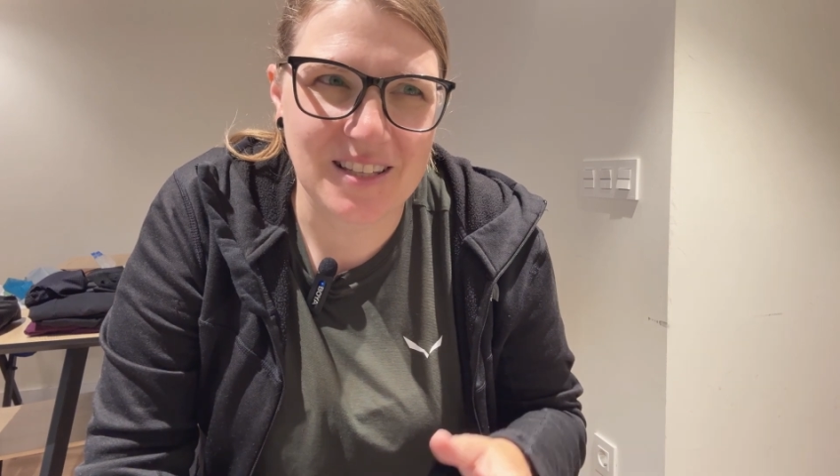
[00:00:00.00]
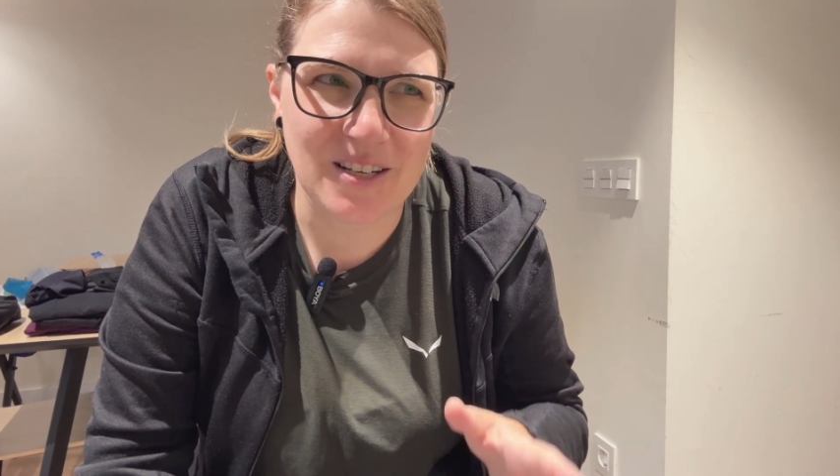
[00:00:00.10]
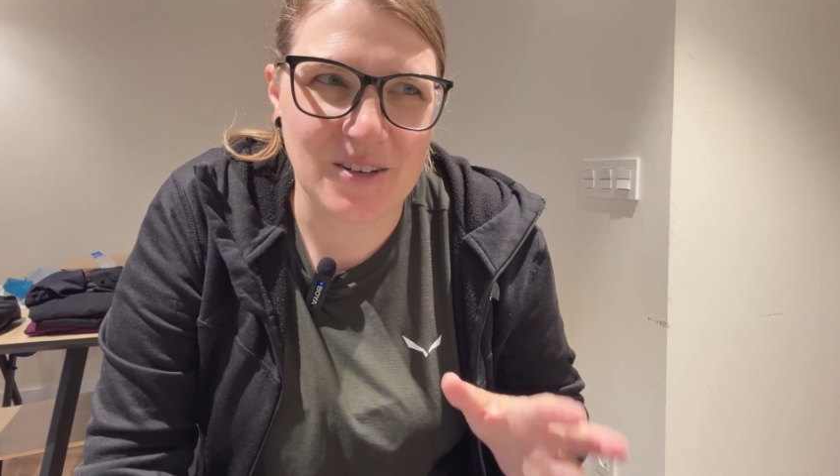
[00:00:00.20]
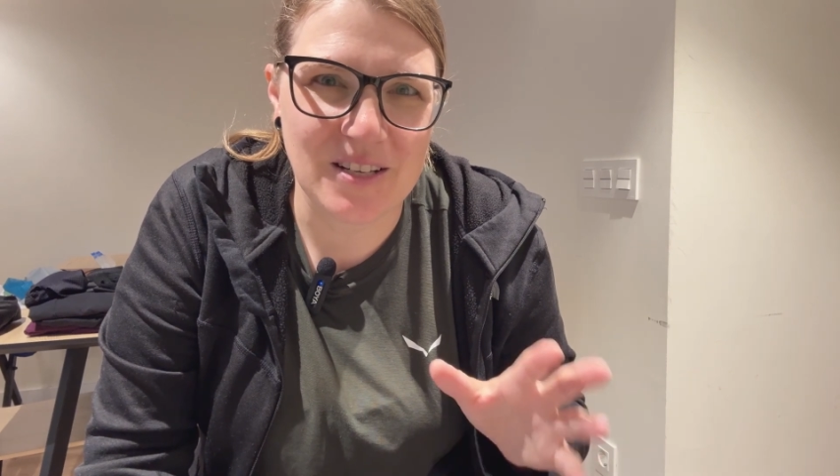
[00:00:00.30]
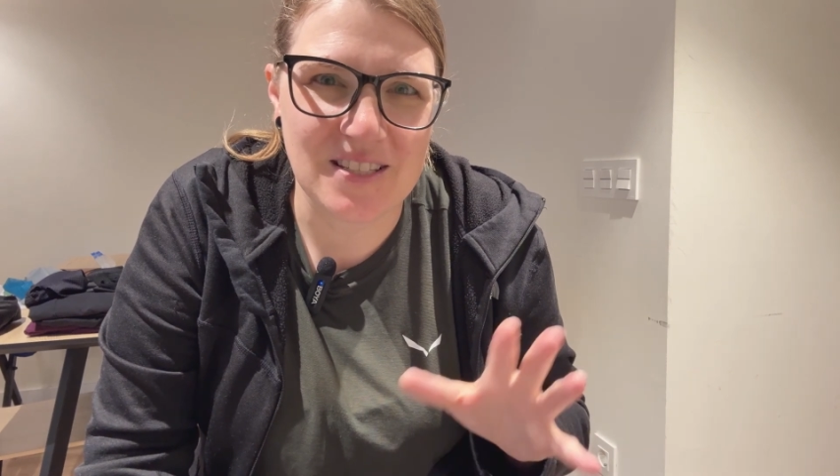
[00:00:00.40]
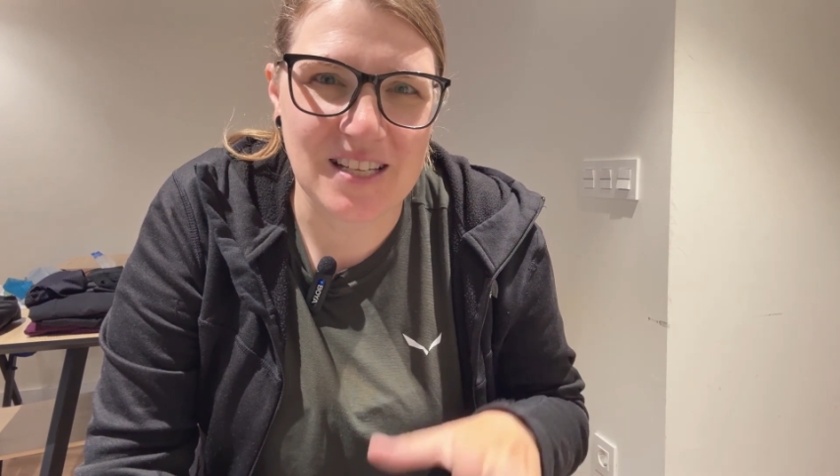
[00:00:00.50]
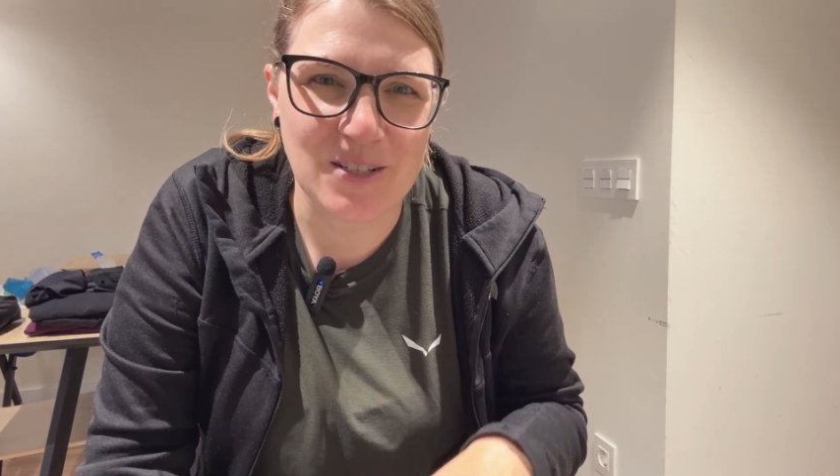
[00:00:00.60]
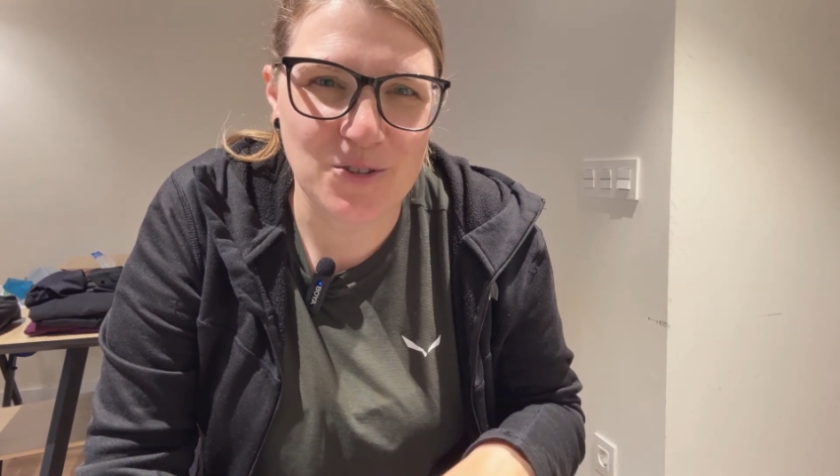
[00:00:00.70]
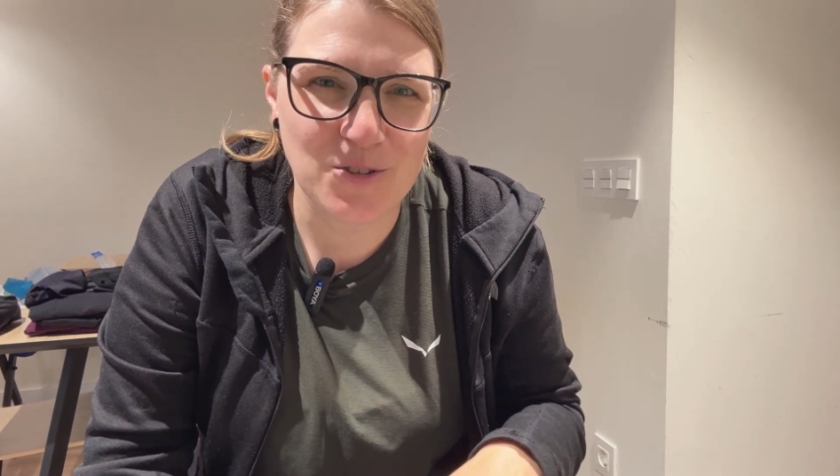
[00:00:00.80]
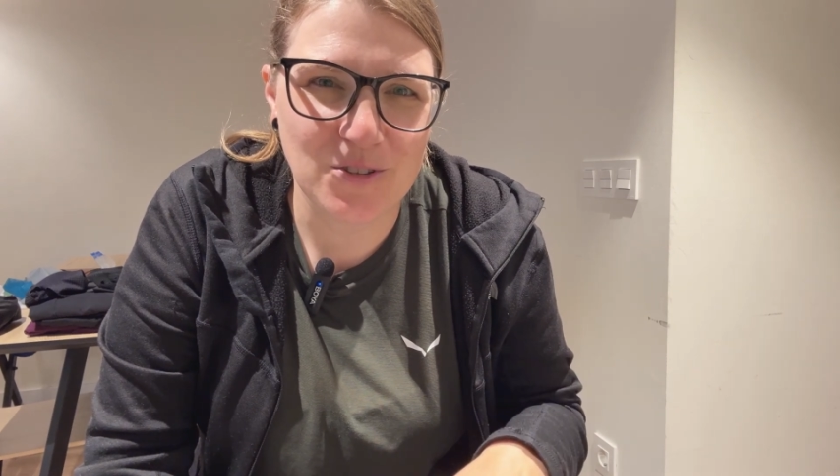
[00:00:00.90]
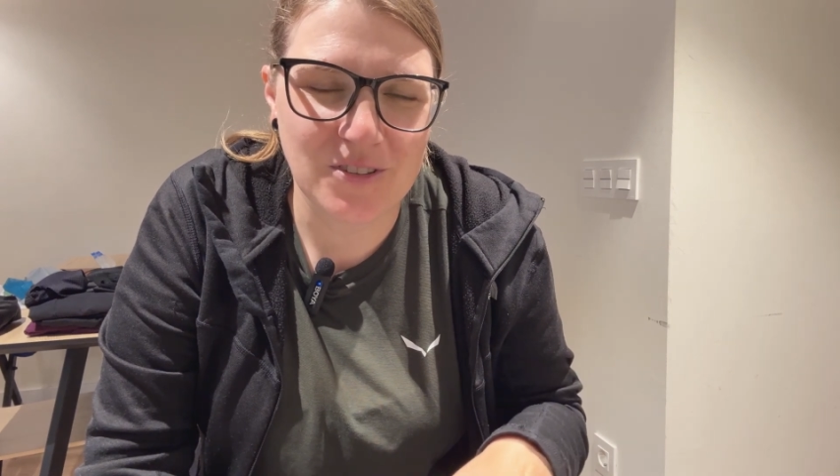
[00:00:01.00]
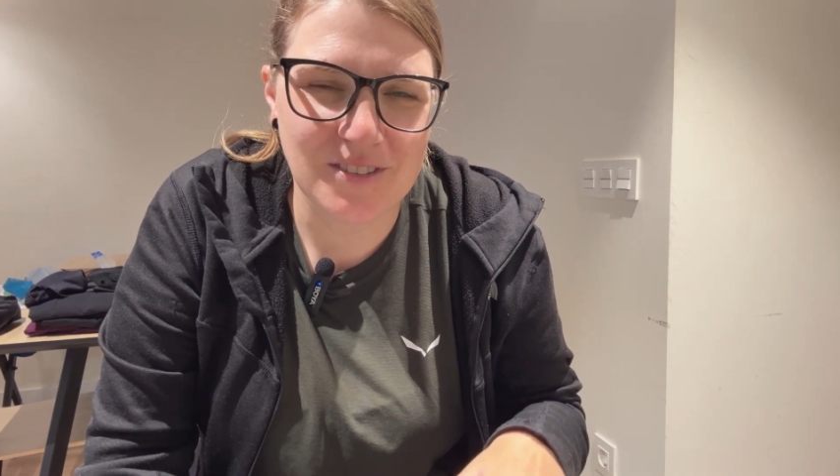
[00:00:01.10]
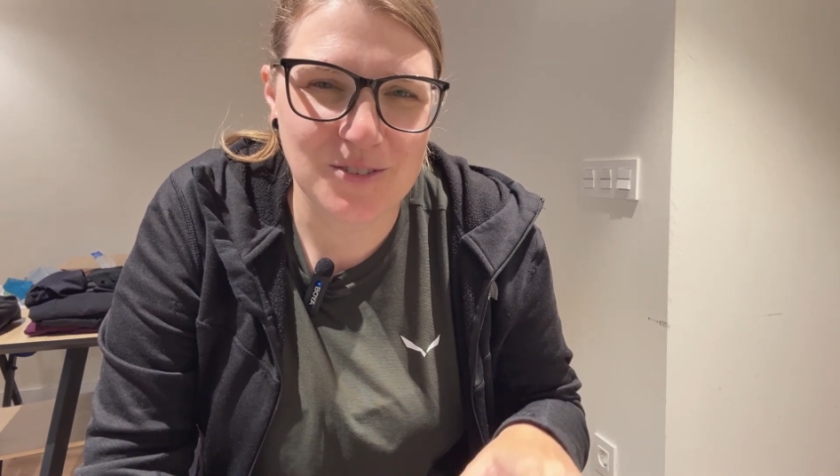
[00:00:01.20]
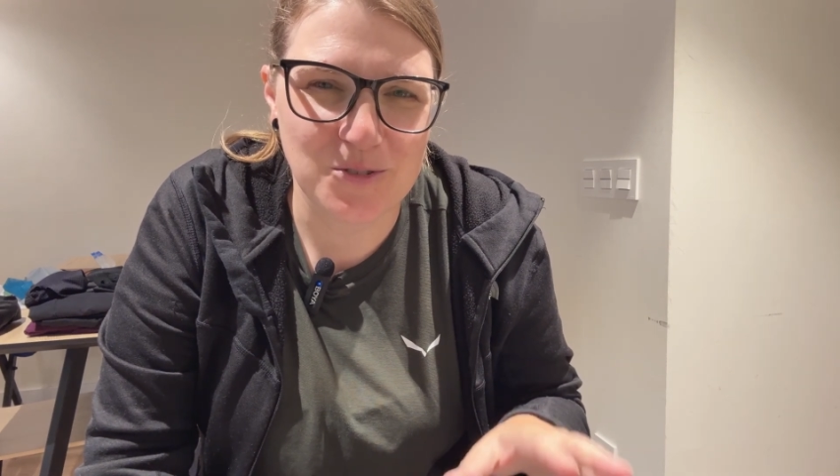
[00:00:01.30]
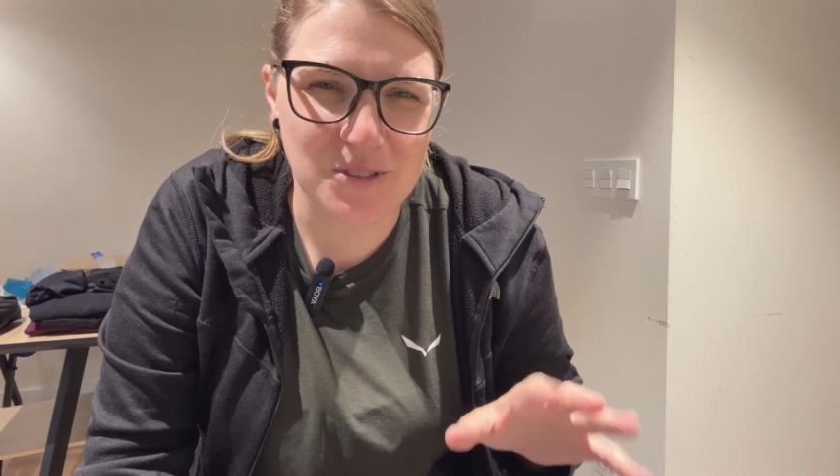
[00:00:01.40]
they're essential
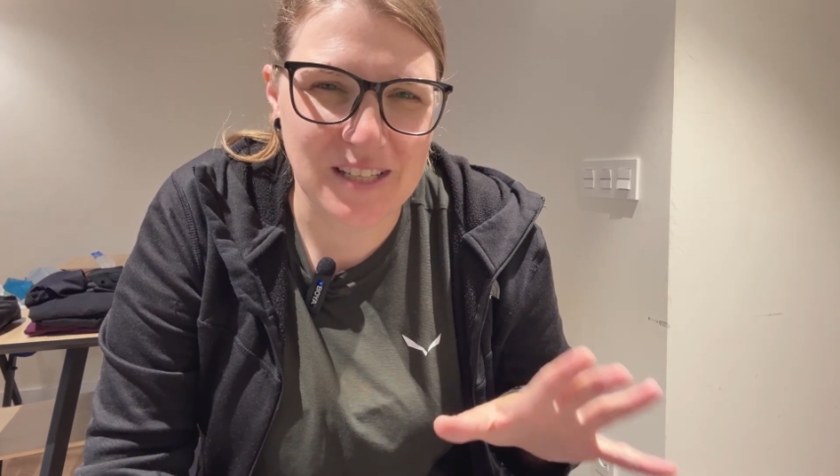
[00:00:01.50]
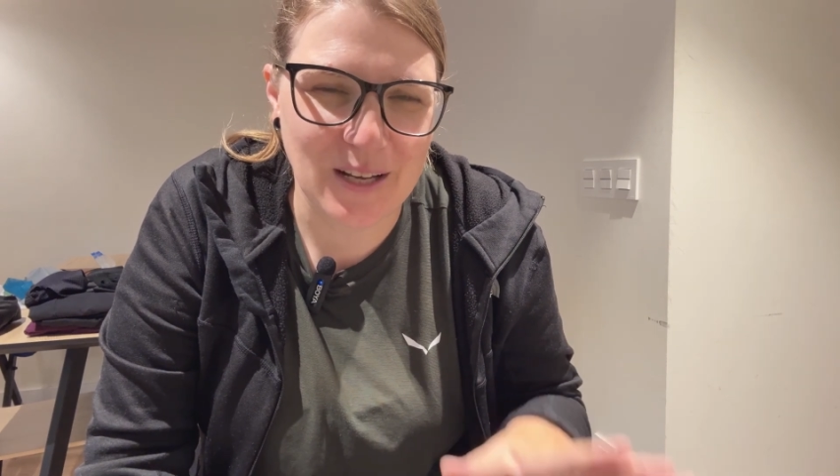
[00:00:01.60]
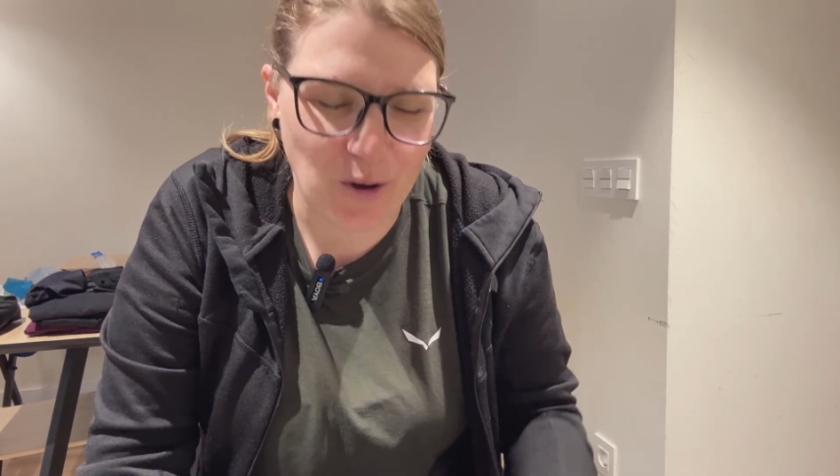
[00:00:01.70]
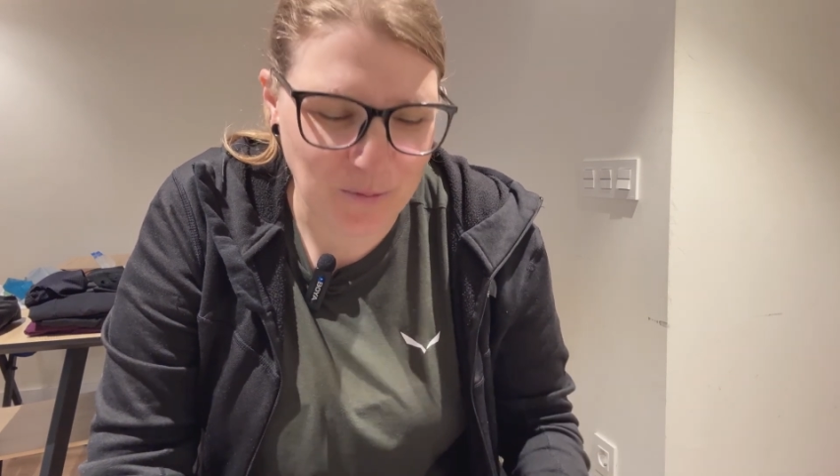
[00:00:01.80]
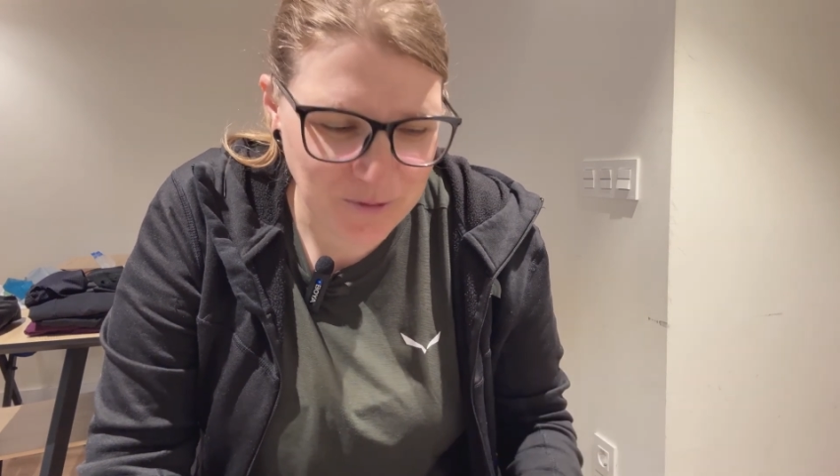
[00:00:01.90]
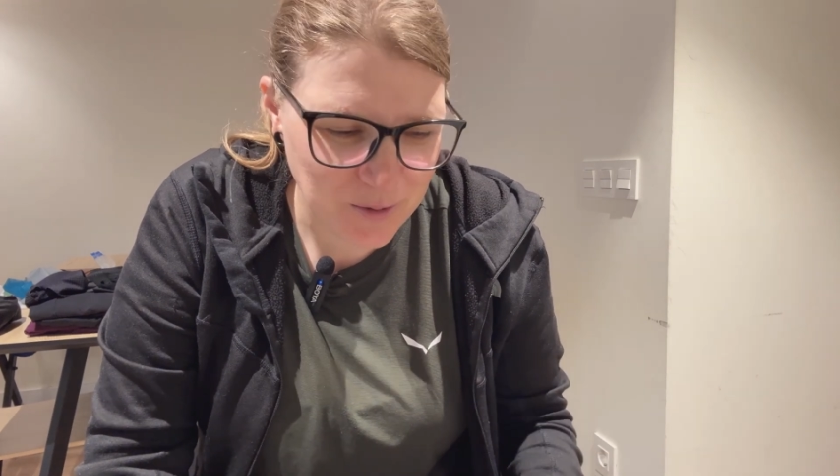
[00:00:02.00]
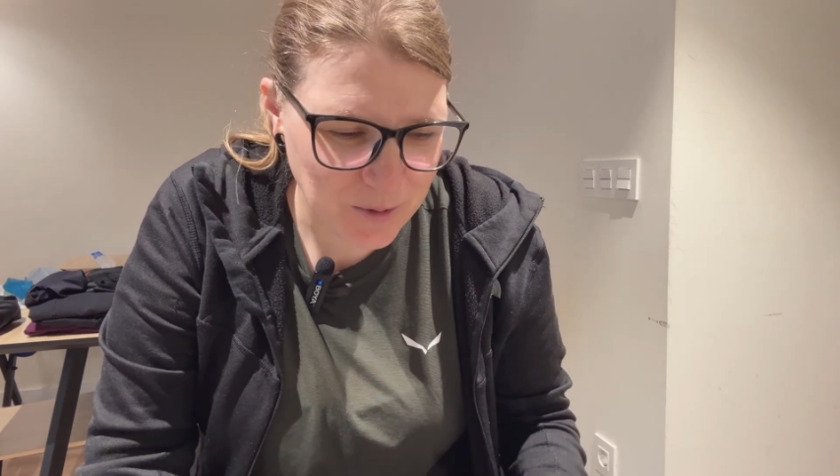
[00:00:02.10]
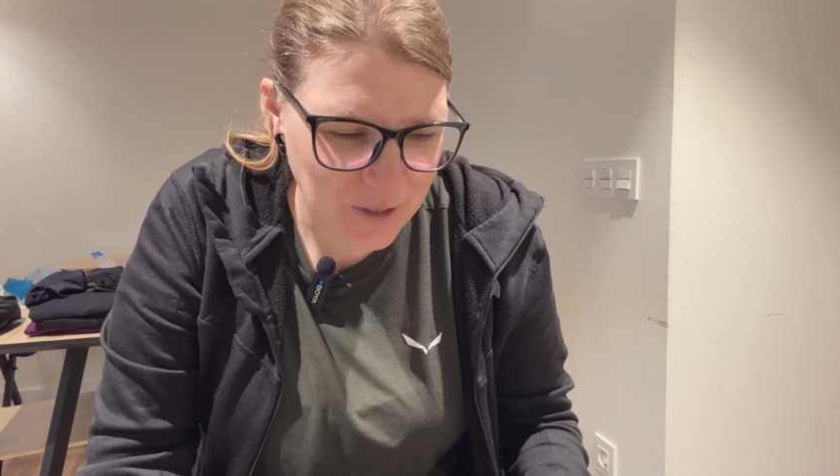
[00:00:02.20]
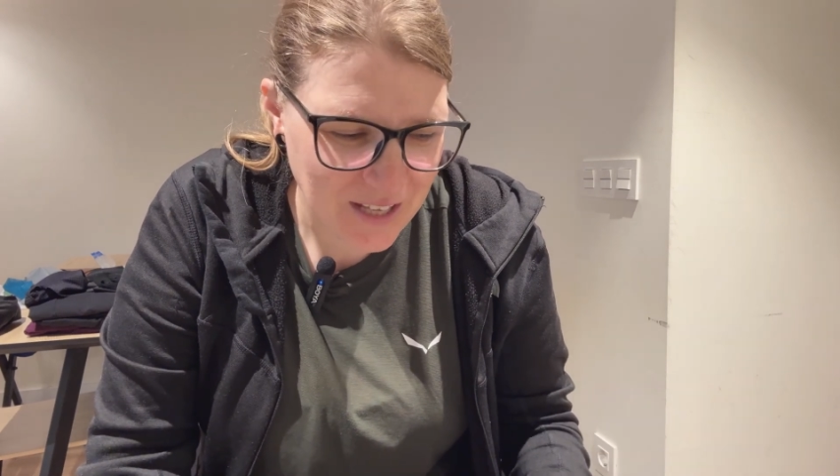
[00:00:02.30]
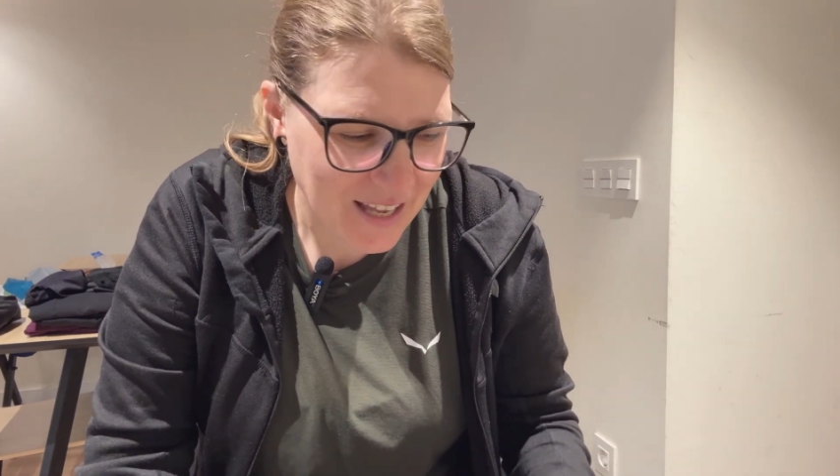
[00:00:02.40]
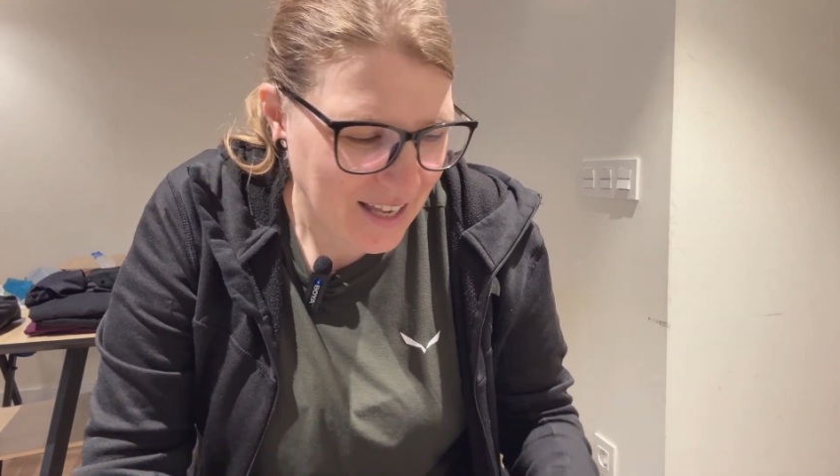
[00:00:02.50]
to stay comfortable.